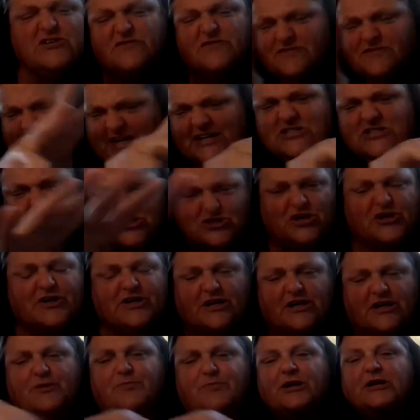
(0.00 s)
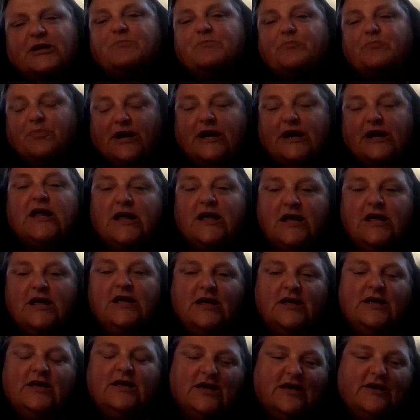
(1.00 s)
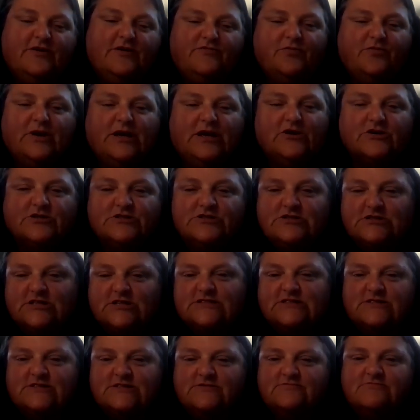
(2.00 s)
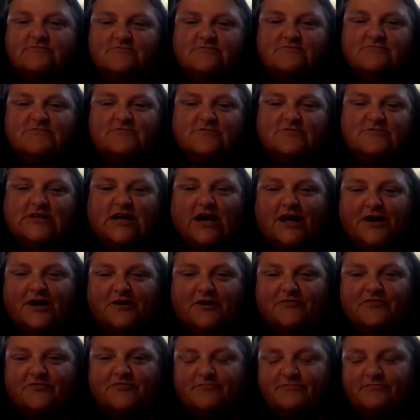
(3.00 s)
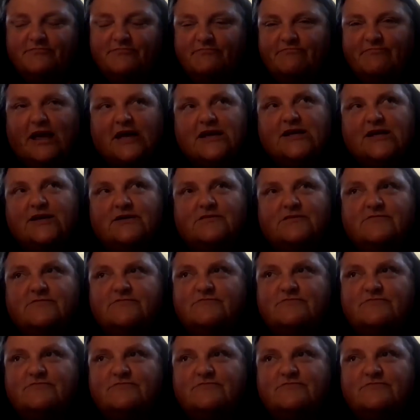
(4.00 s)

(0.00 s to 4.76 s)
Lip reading: You've touched on it a bit, but if we could just kind of make it